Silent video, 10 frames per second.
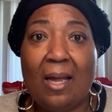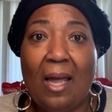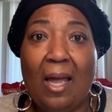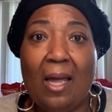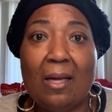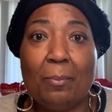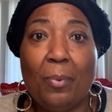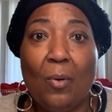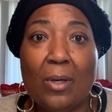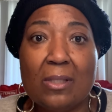had
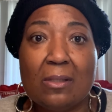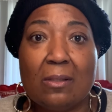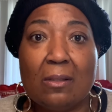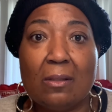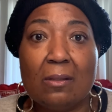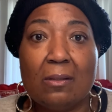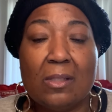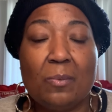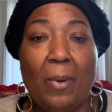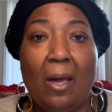points to
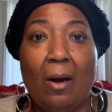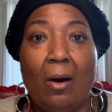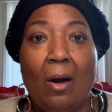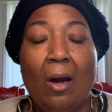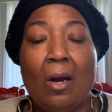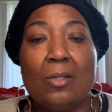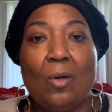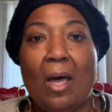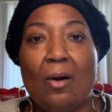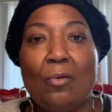spare. So
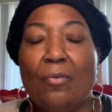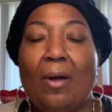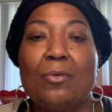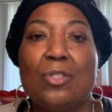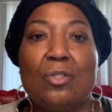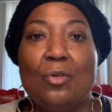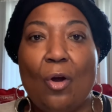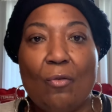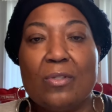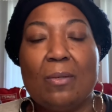I don't know if I was just
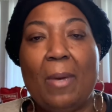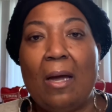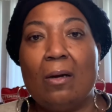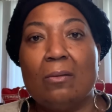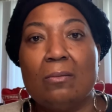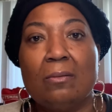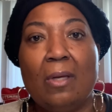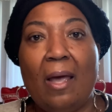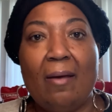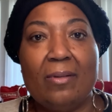nervous about
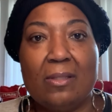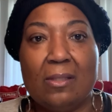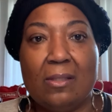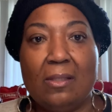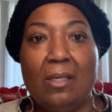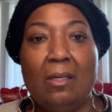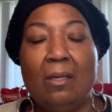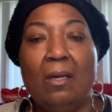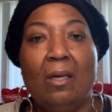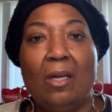having to sit
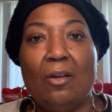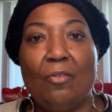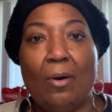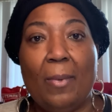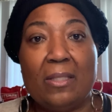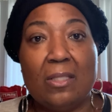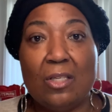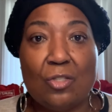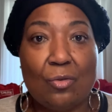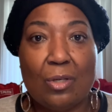in front of my
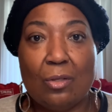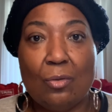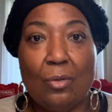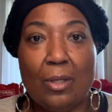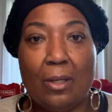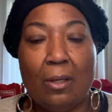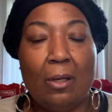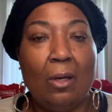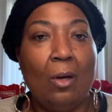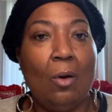teacher and do it,
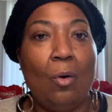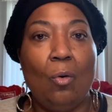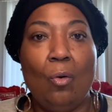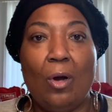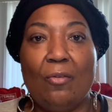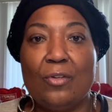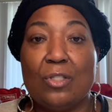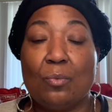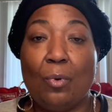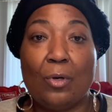or if it
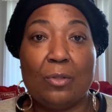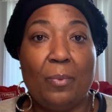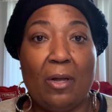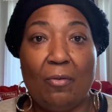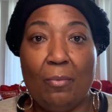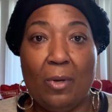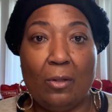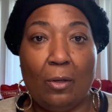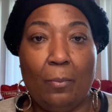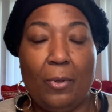just worked better for me on the
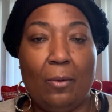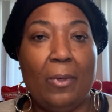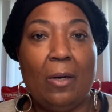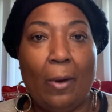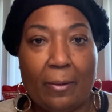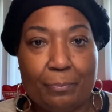computer. But anyway,